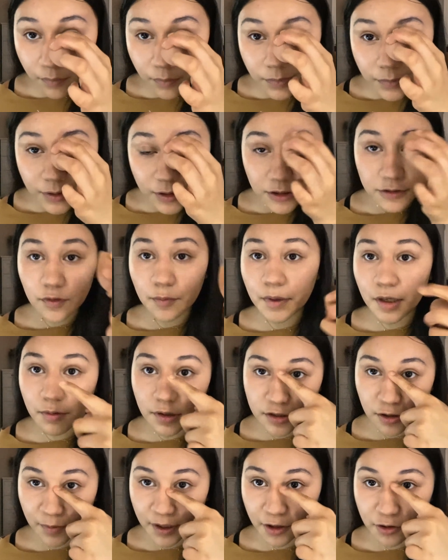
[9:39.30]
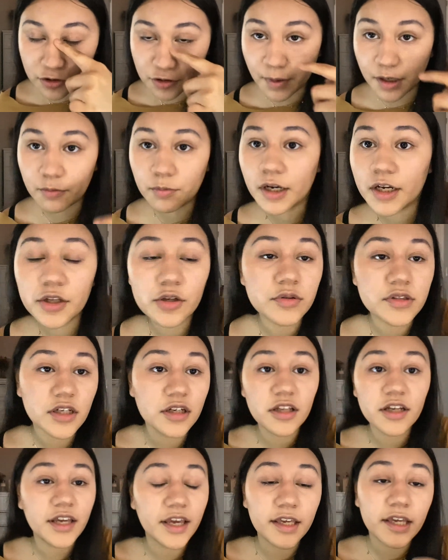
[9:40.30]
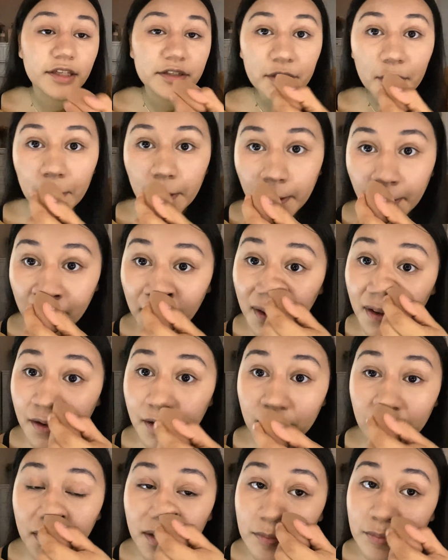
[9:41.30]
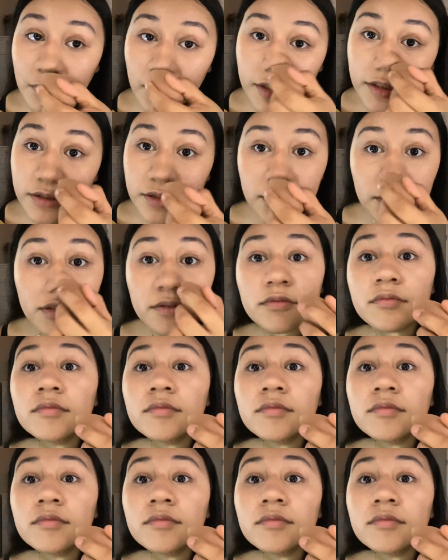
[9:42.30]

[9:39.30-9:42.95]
Because for me, when it's on my nose, no matter what I do, it's gonna look cakey, so embrace it.